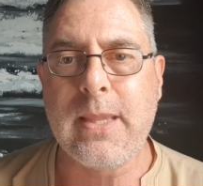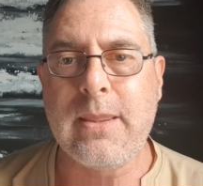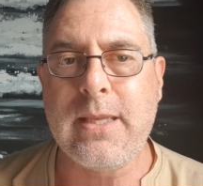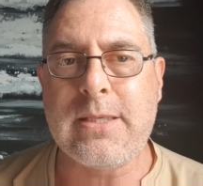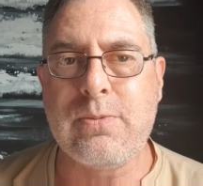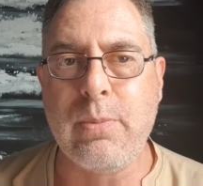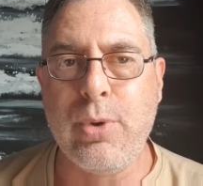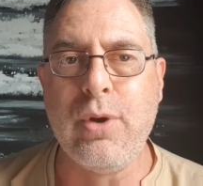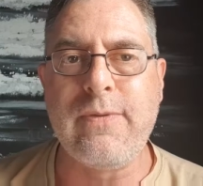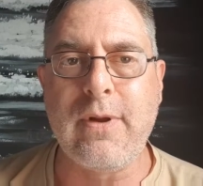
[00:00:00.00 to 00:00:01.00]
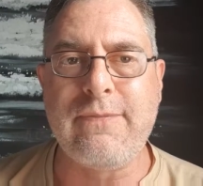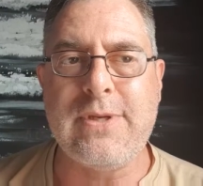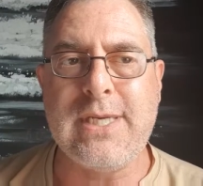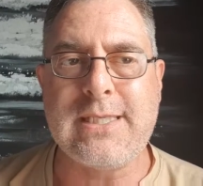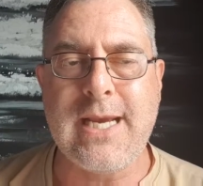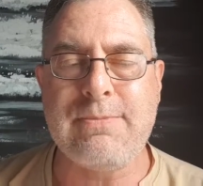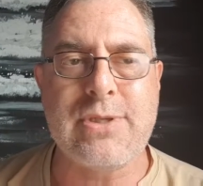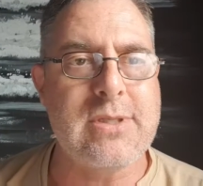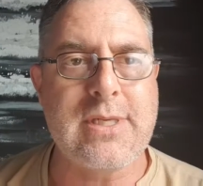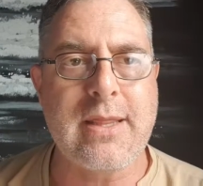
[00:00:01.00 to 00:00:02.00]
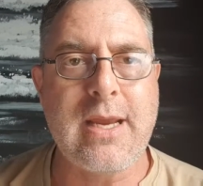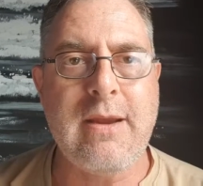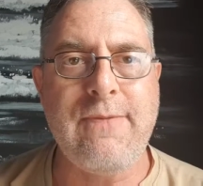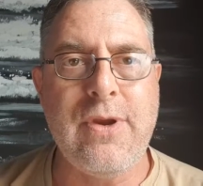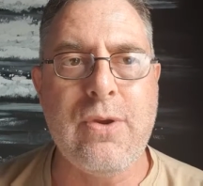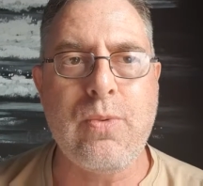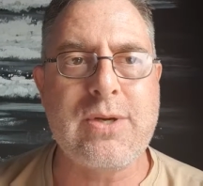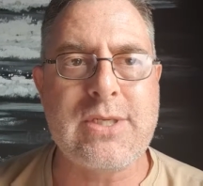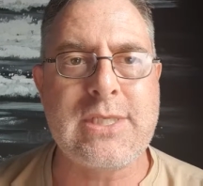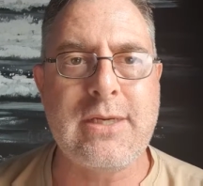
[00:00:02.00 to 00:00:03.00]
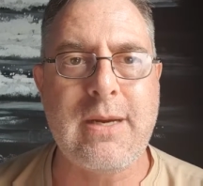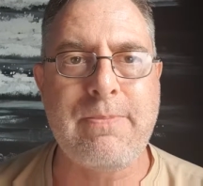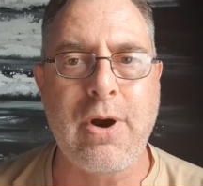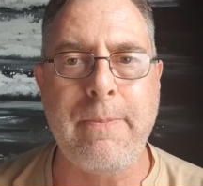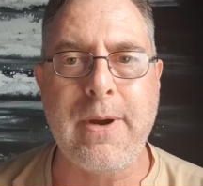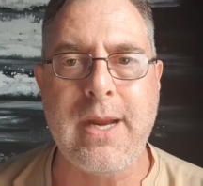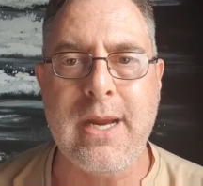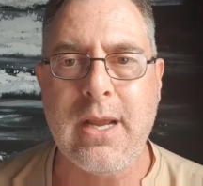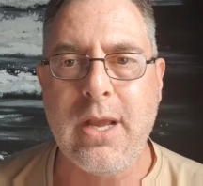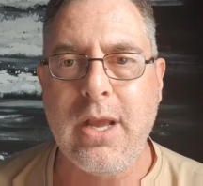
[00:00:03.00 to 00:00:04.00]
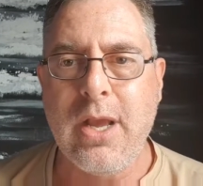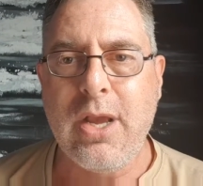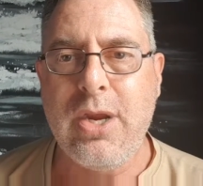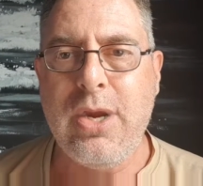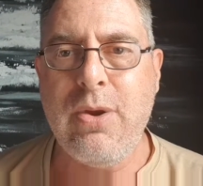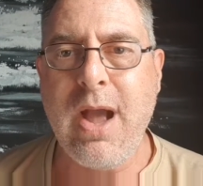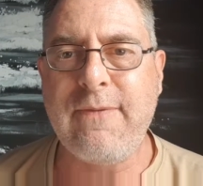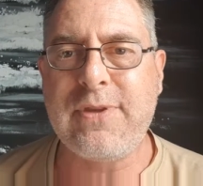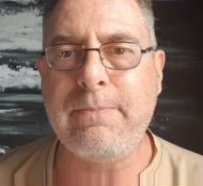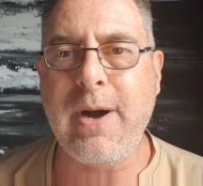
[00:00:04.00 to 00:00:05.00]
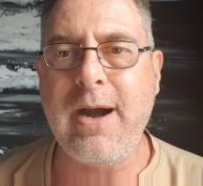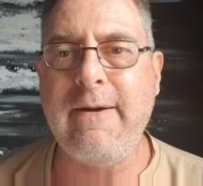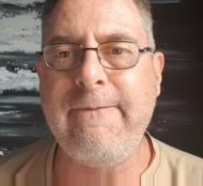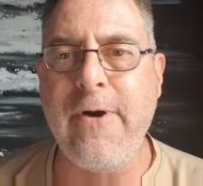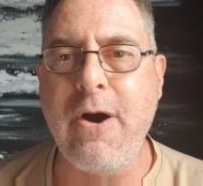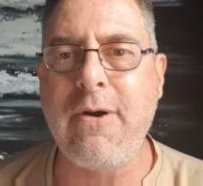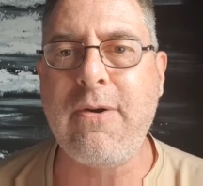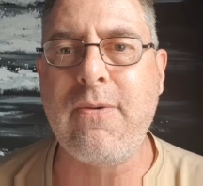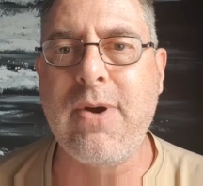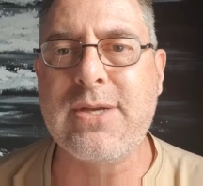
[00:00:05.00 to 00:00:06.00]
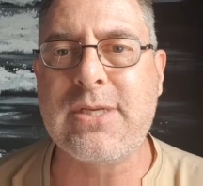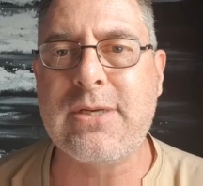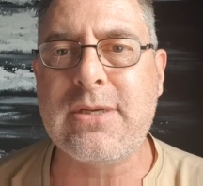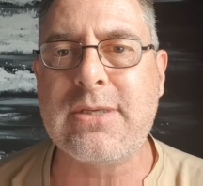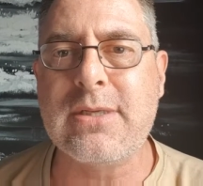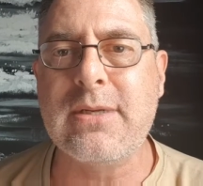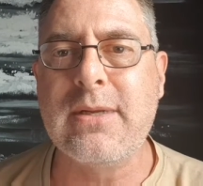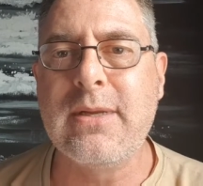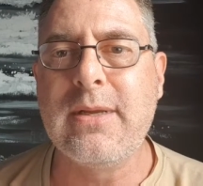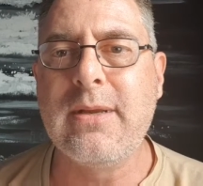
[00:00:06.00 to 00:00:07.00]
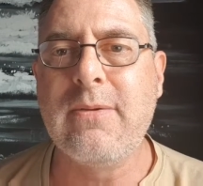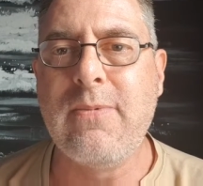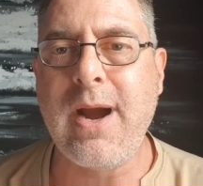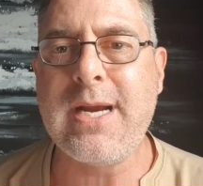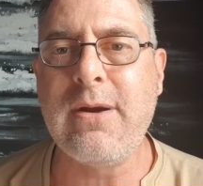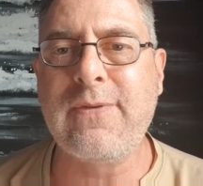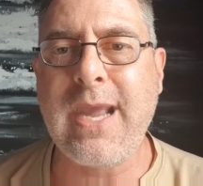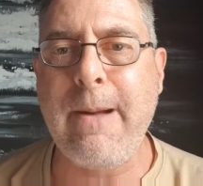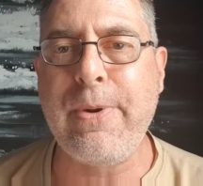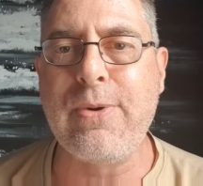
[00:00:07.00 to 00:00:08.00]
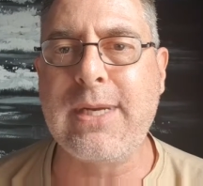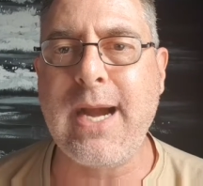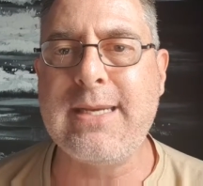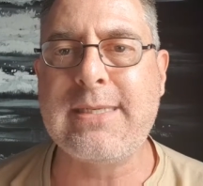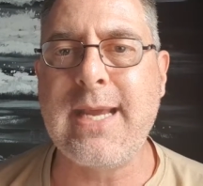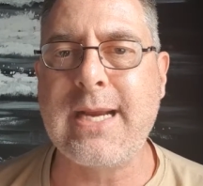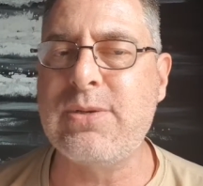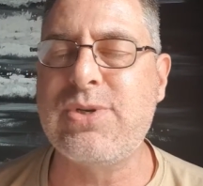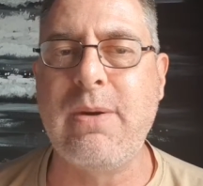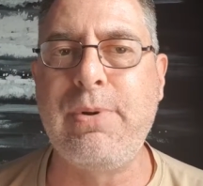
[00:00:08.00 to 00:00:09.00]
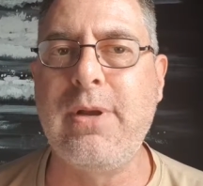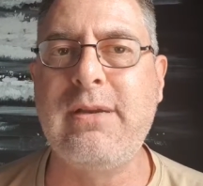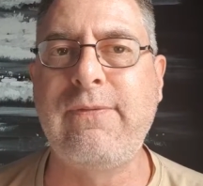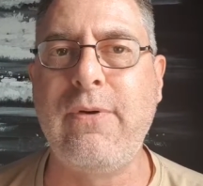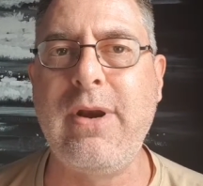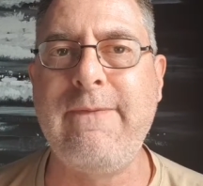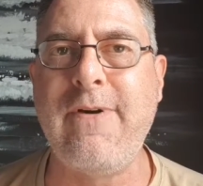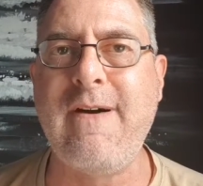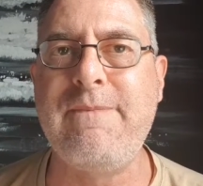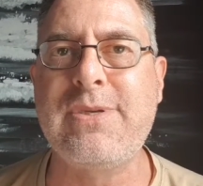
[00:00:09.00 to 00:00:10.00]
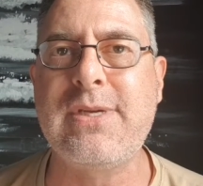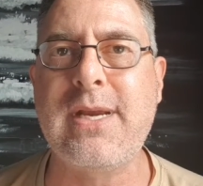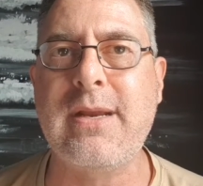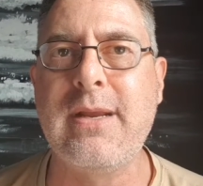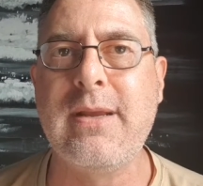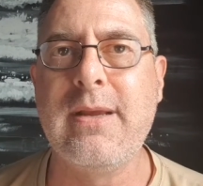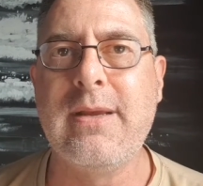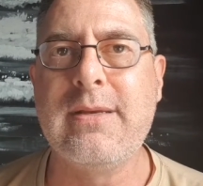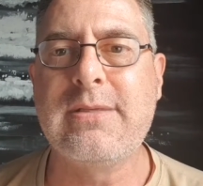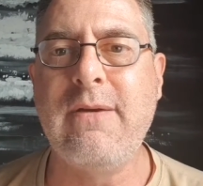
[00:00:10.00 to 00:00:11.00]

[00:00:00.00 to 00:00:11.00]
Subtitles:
this removal of this exemption, so that if you want to sell your property, you have to pay a foreign resident rate of capital gains tax, which I believe is 45%. So